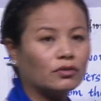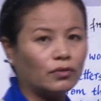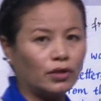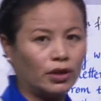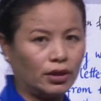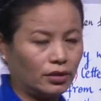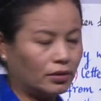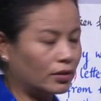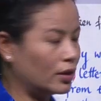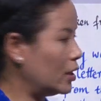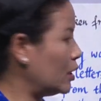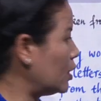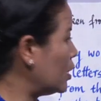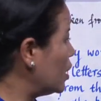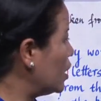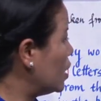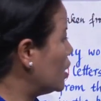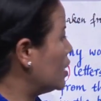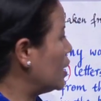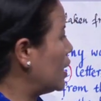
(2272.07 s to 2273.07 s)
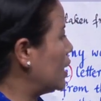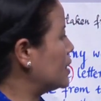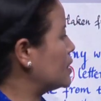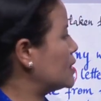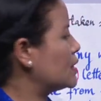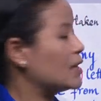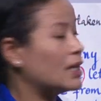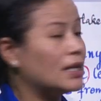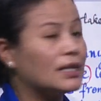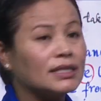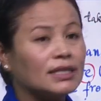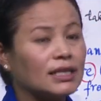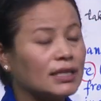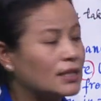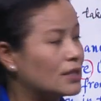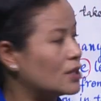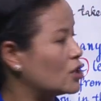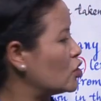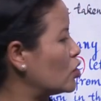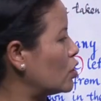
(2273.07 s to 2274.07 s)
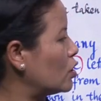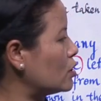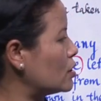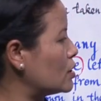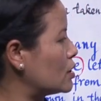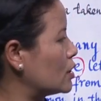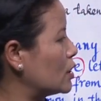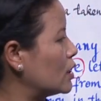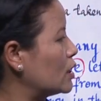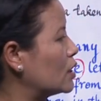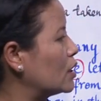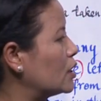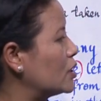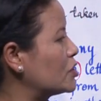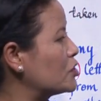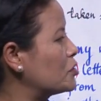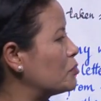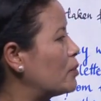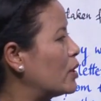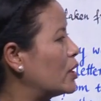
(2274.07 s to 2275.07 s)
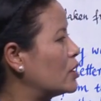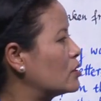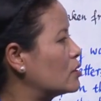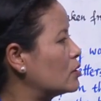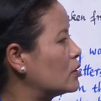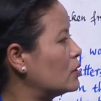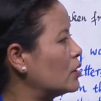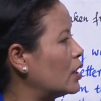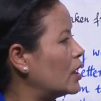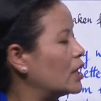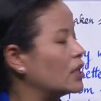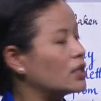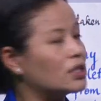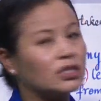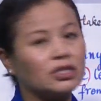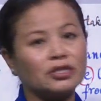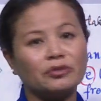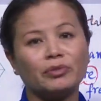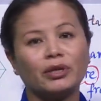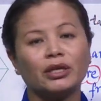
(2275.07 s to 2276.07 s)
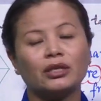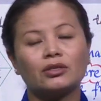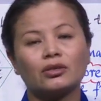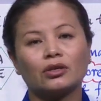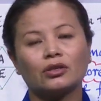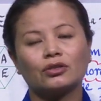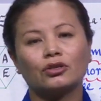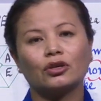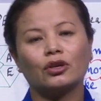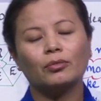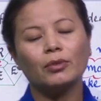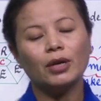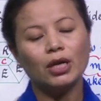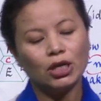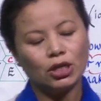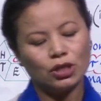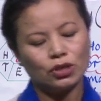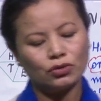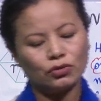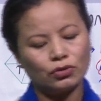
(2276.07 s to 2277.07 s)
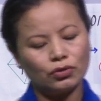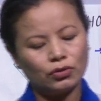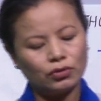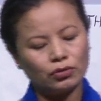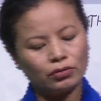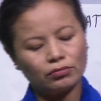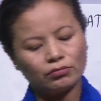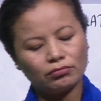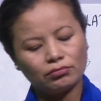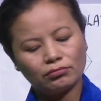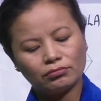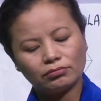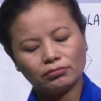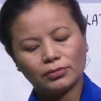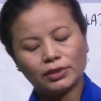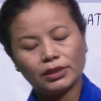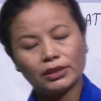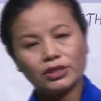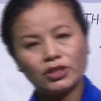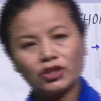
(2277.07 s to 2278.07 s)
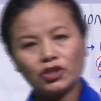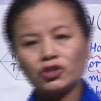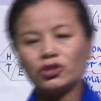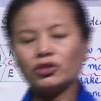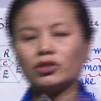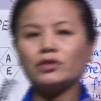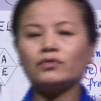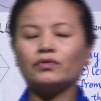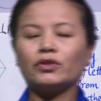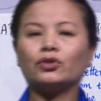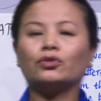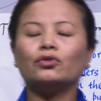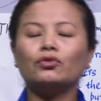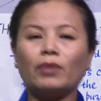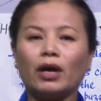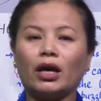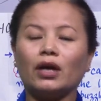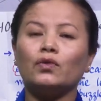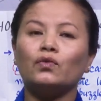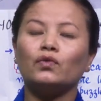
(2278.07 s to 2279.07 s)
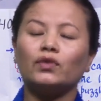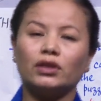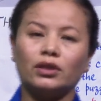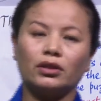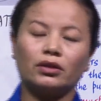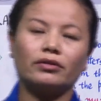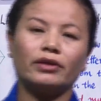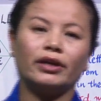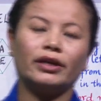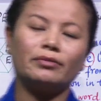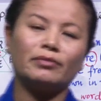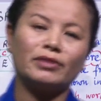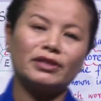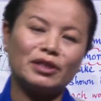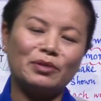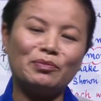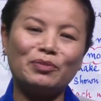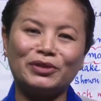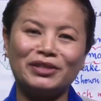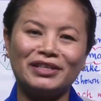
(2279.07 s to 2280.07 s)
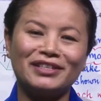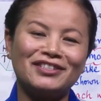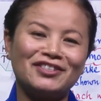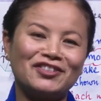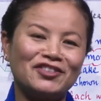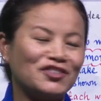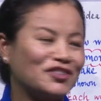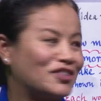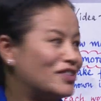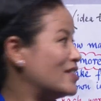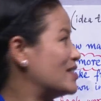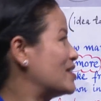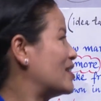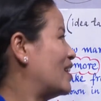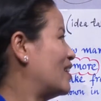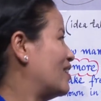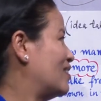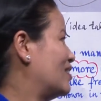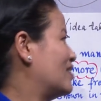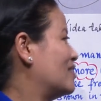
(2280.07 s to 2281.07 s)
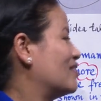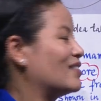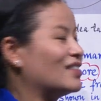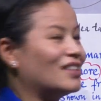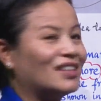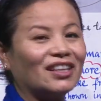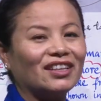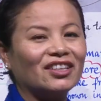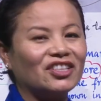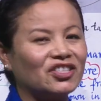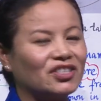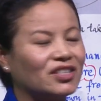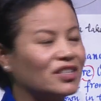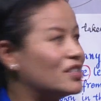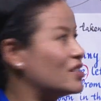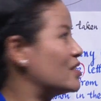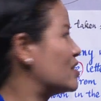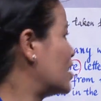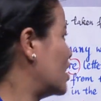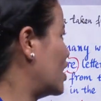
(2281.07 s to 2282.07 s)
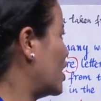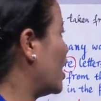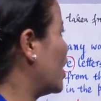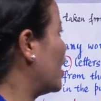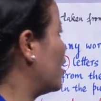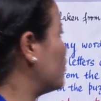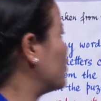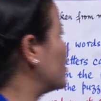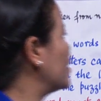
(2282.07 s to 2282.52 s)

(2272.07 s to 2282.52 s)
one, okay? stss.englishmentor@gmail.com. So the teachers with whom I work, right, some other teachers, the English teachers, they have